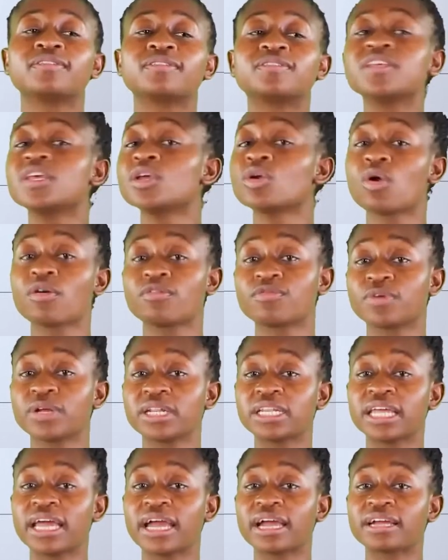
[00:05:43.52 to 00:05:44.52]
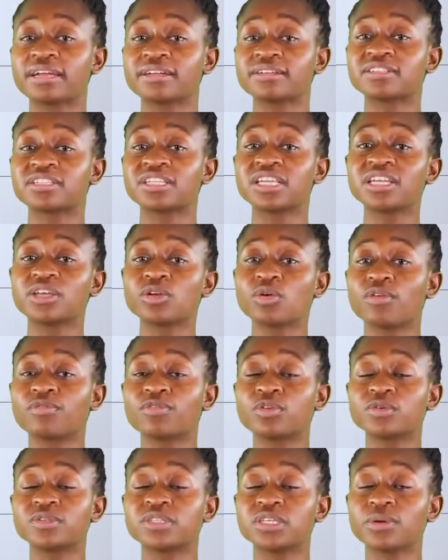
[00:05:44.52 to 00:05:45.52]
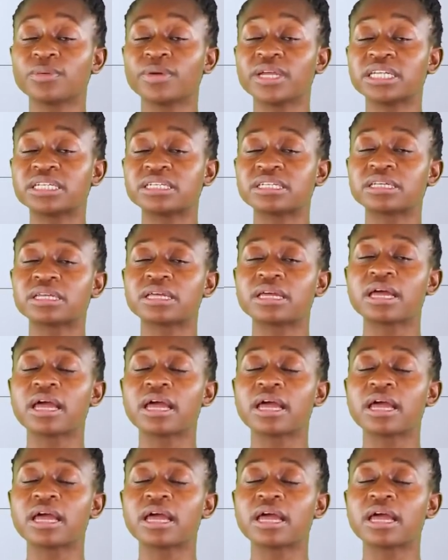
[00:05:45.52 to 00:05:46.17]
think of when they are thinking of losing weight.